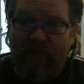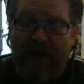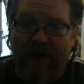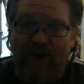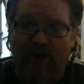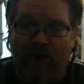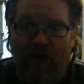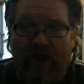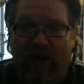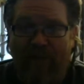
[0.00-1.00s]
page. You can
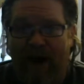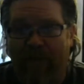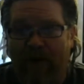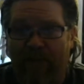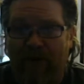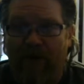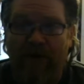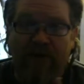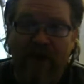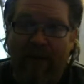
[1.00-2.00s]
look up Bob Hepner,
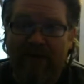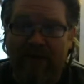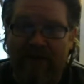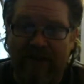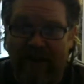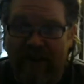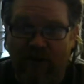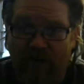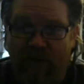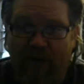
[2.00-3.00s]
Hunter Thomason, see his
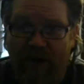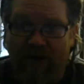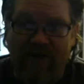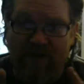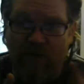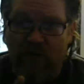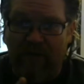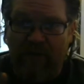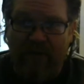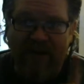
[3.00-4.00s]
little comparison. There's supposed to
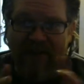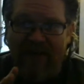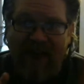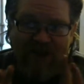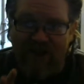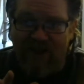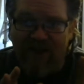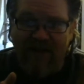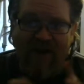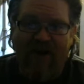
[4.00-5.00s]
be
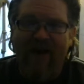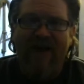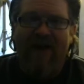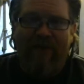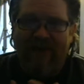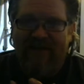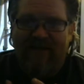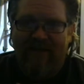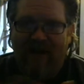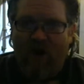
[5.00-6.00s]
pixelation. And all. That's
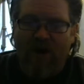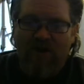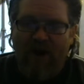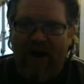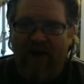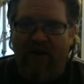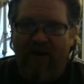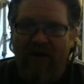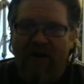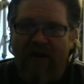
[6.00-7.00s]
the card's right here.
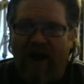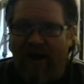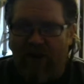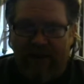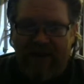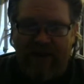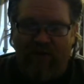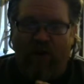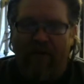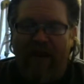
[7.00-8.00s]
And you can see it
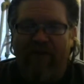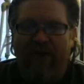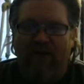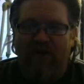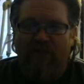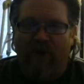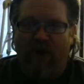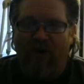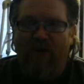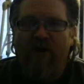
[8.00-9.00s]
in one of my videos
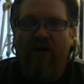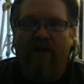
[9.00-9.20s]
below